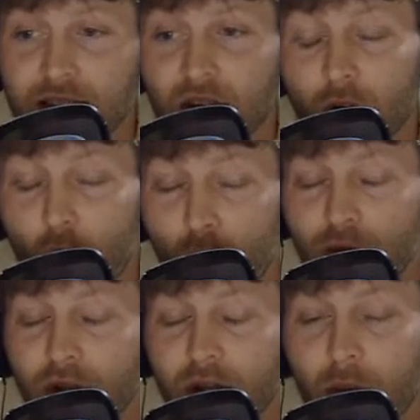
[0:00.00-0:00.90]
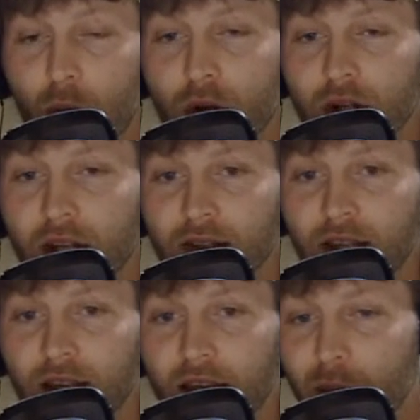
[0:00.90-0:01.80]
And hopefully my boy Diggs can
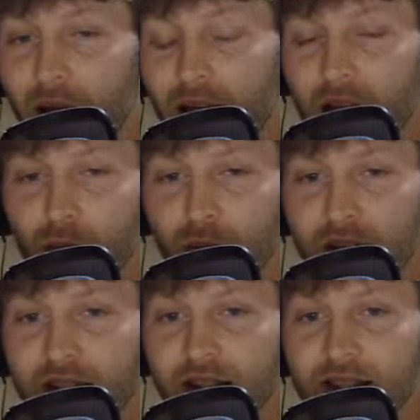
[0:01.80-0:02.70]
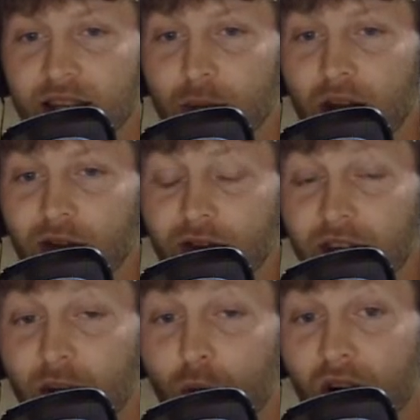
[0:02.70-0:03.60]
get back and play to the same level that he
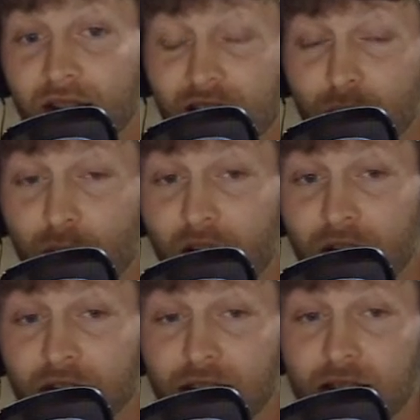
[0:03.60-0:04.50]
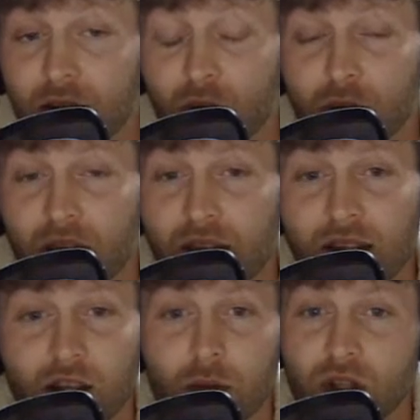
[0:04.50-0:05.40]
was this prior season. But man, that's going to
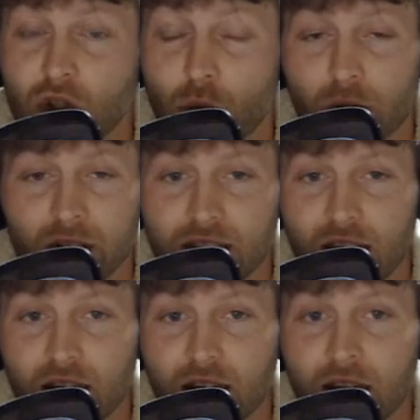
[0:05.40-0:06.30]
be super exciting.